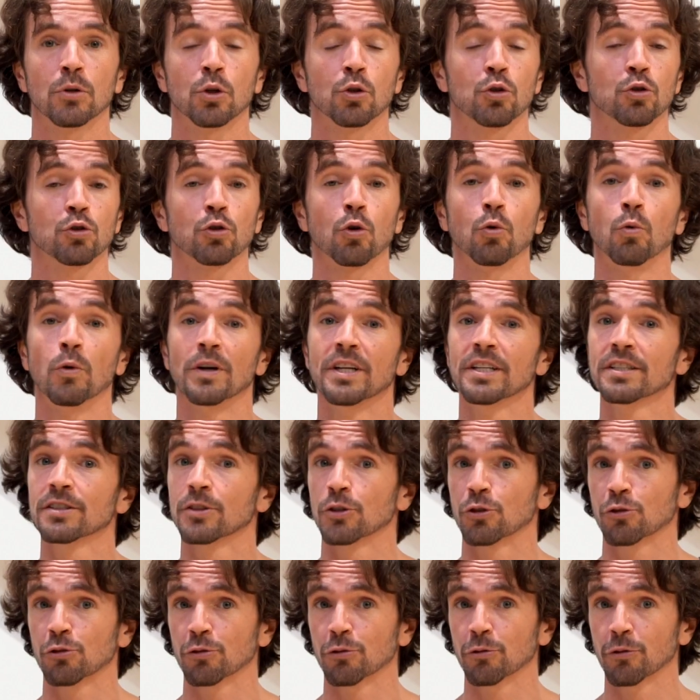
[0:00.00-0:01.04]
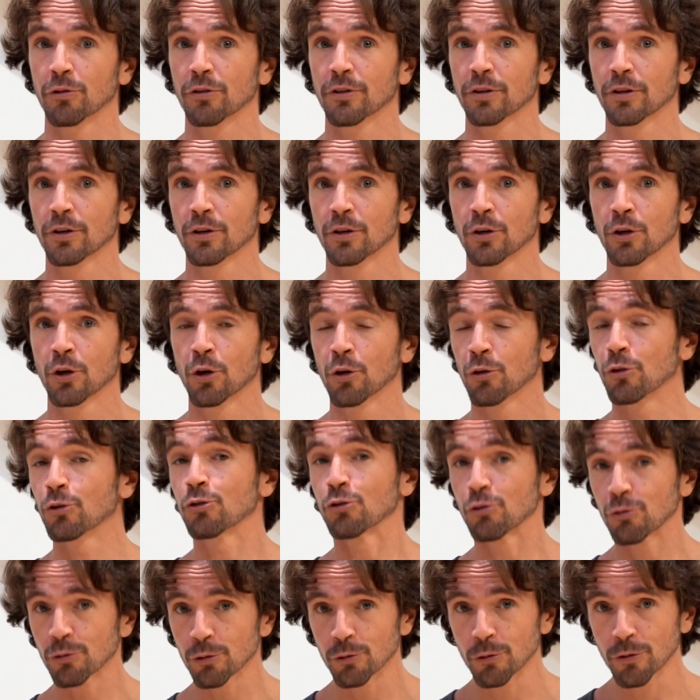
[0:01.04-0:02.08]
So what is the truth? The
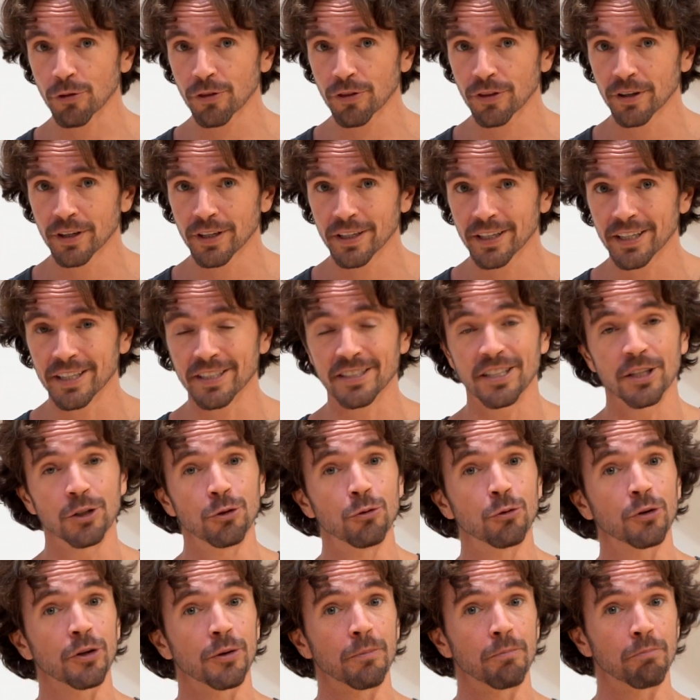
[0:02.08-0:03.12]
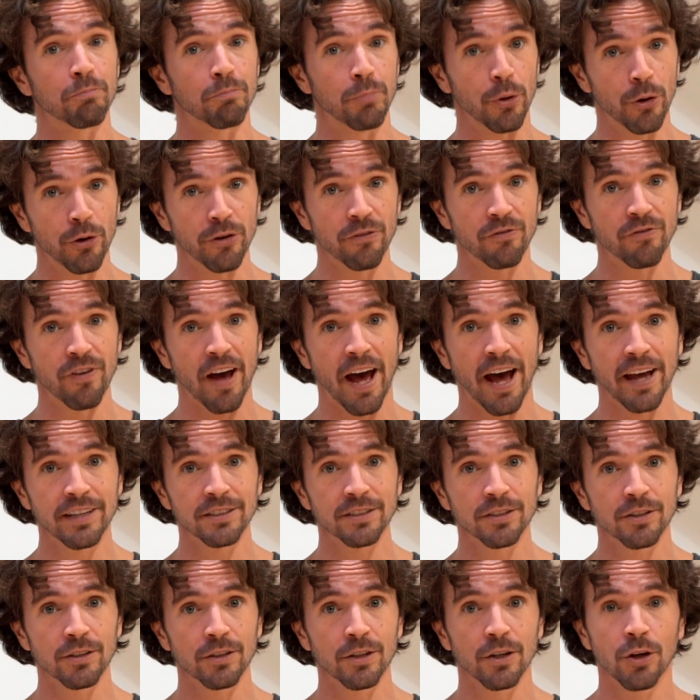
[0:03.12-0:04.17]
truth is that you can burn
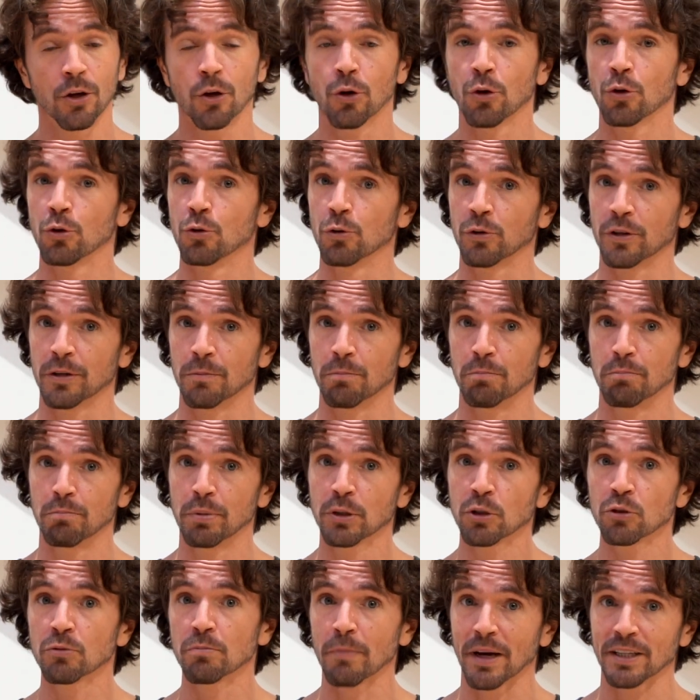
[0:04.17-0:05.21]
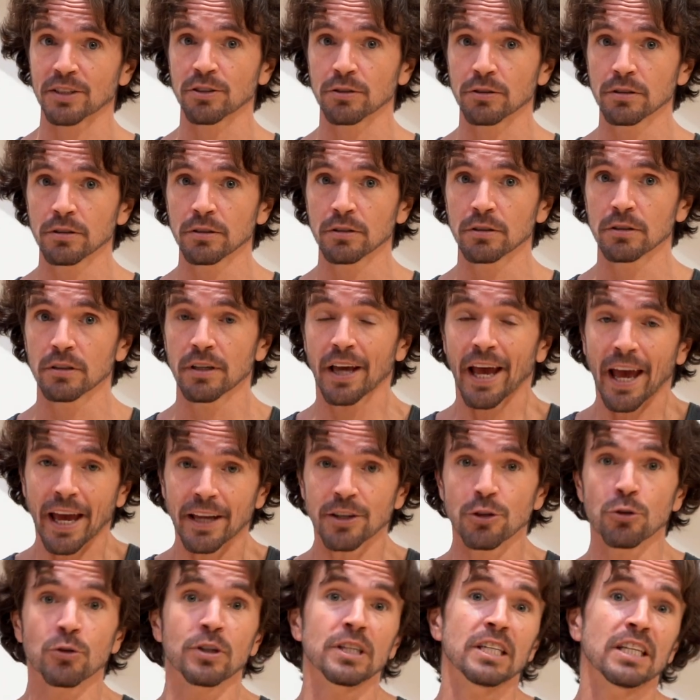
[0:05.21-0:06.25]
fat, you can build muscle,
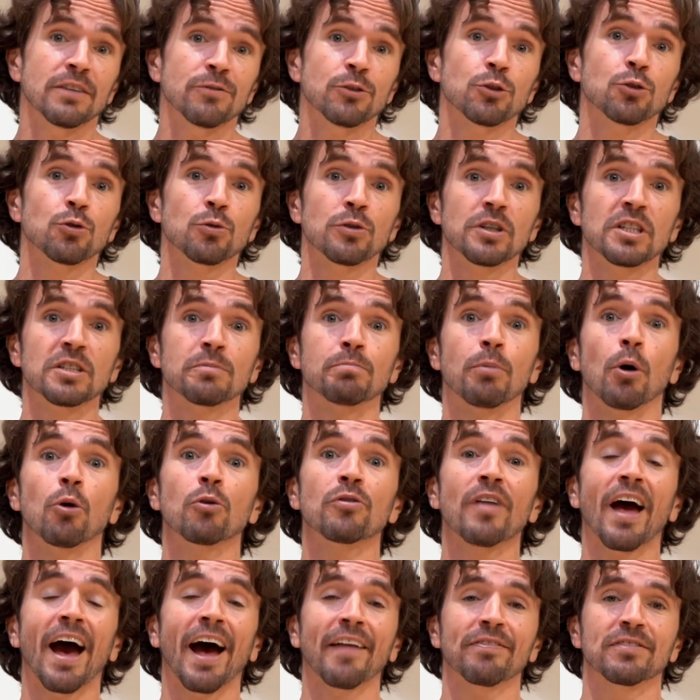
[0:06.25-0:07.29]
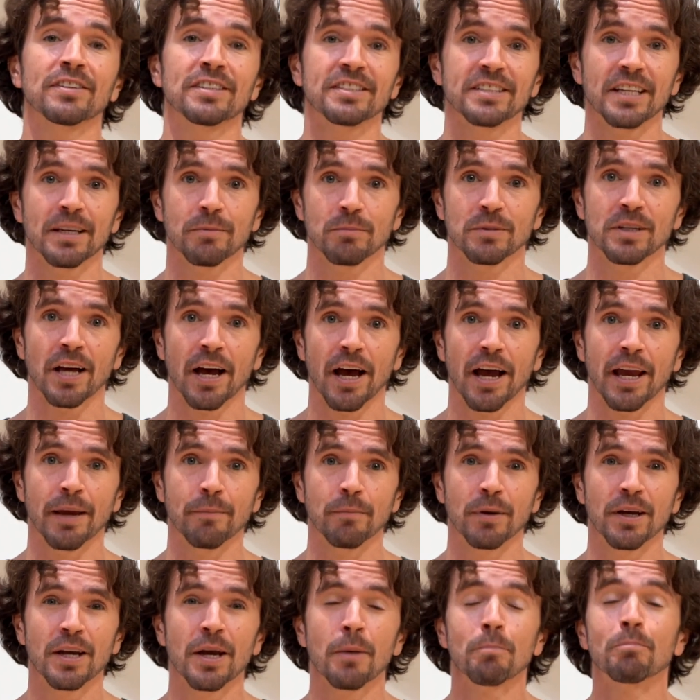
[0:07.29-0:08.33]
and you can even do these both at the same time.
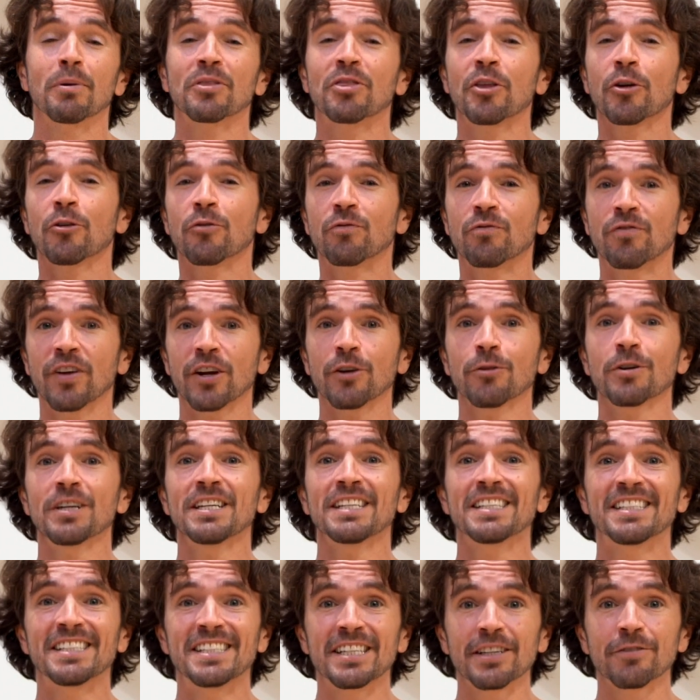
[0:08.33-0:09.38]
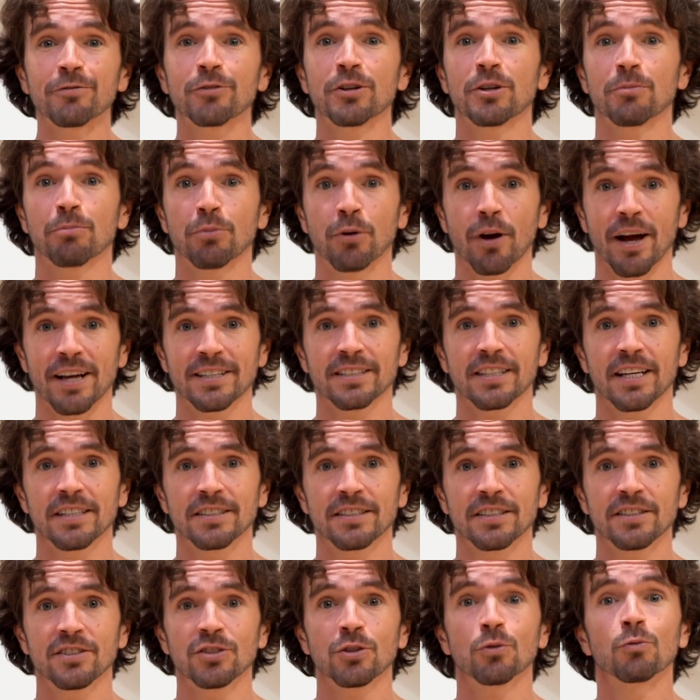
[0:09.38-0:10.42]
But they're very different
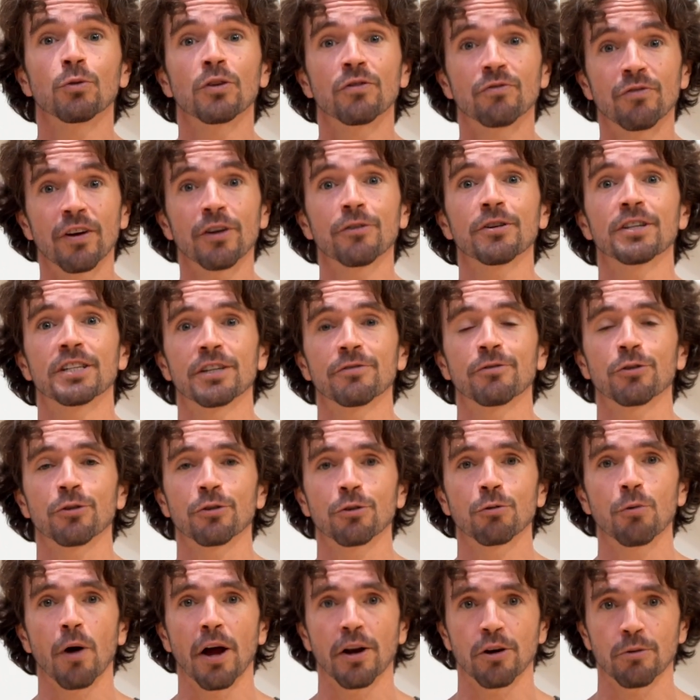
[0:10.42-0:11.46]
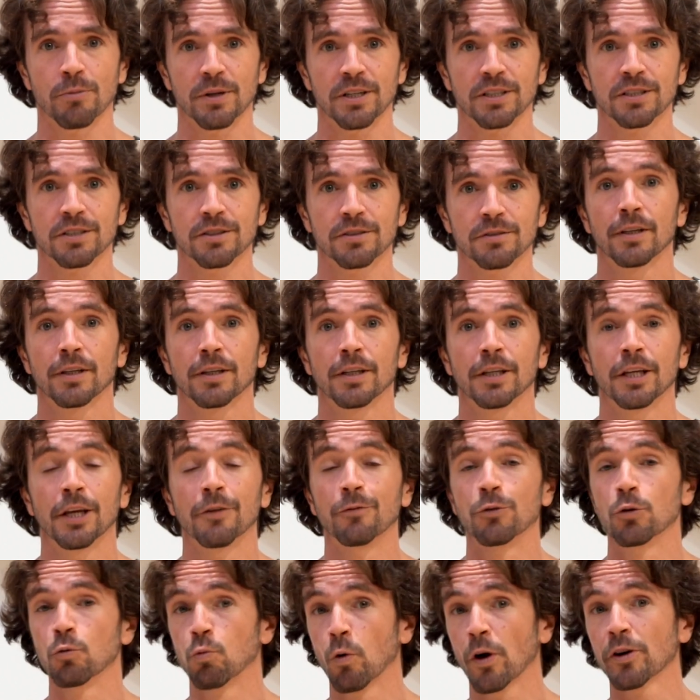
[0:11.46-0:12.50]
processes with very different requirements.
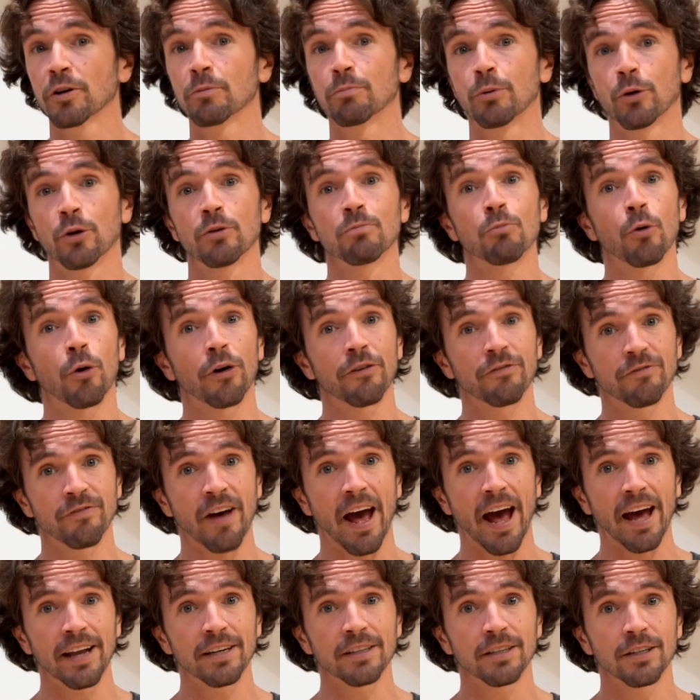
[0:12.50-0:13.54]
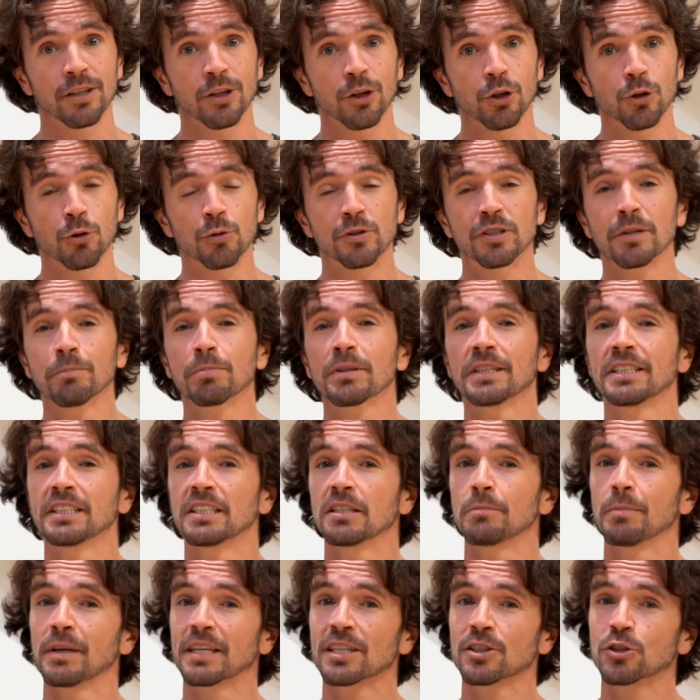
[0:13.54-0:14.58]
If you want to burn more fat, you simply
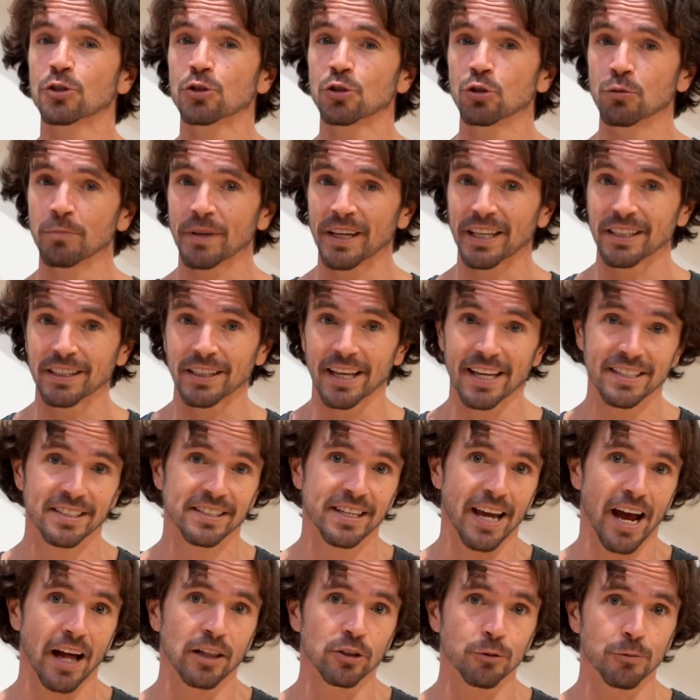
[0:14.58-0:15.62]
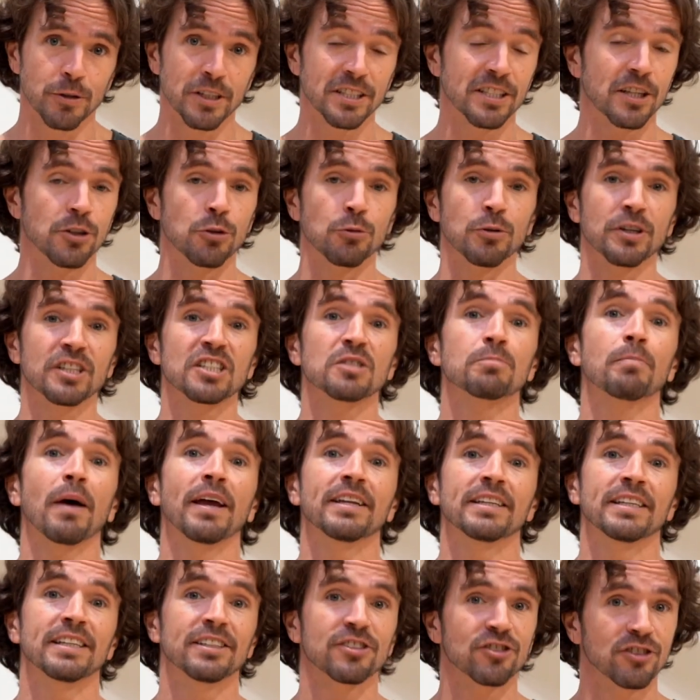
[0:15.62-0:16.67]
need to be consuming less calories than you
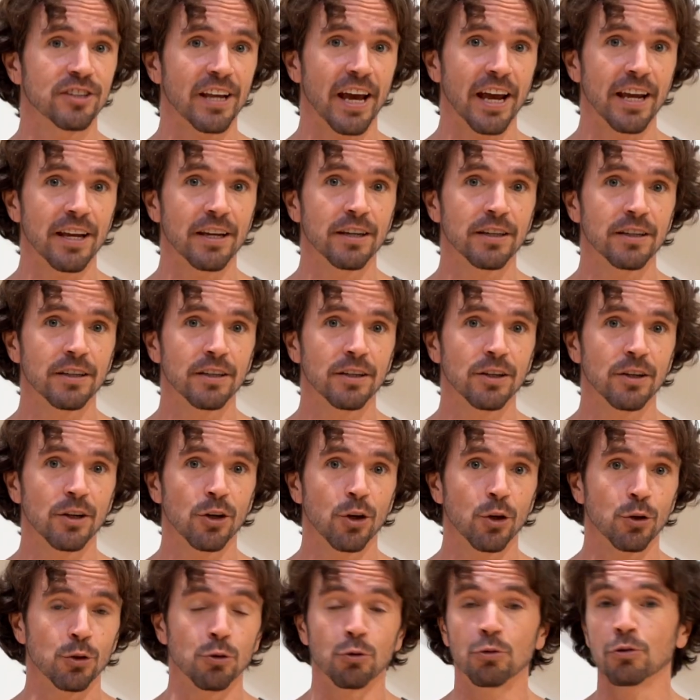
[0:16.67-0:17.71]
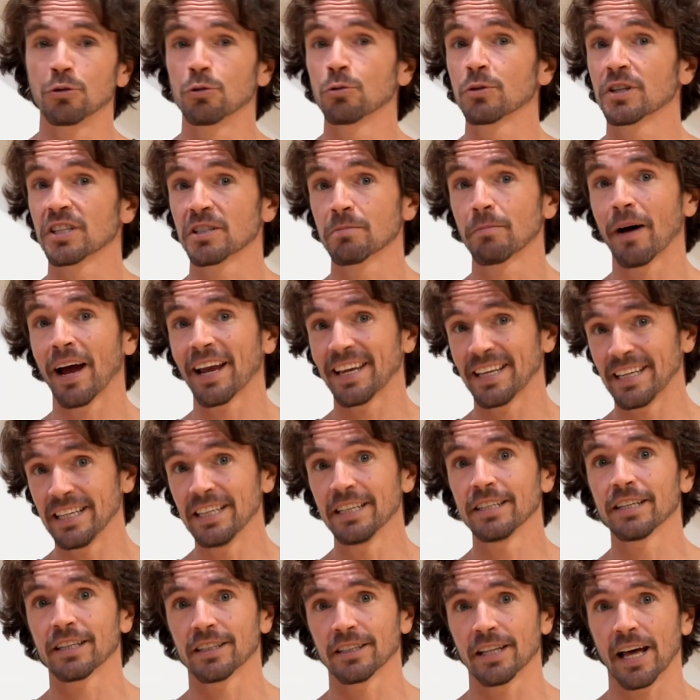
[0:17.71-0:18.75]
expend each day. You can do this by
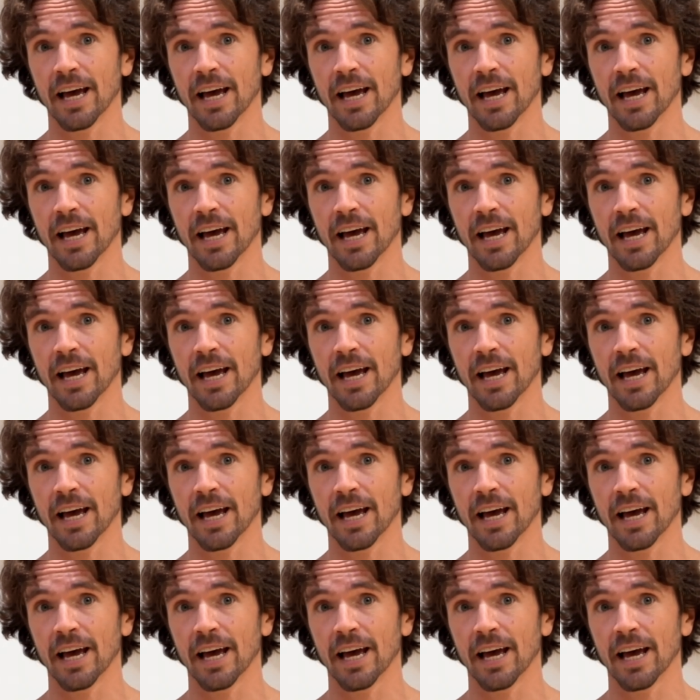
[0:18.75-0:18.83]
eating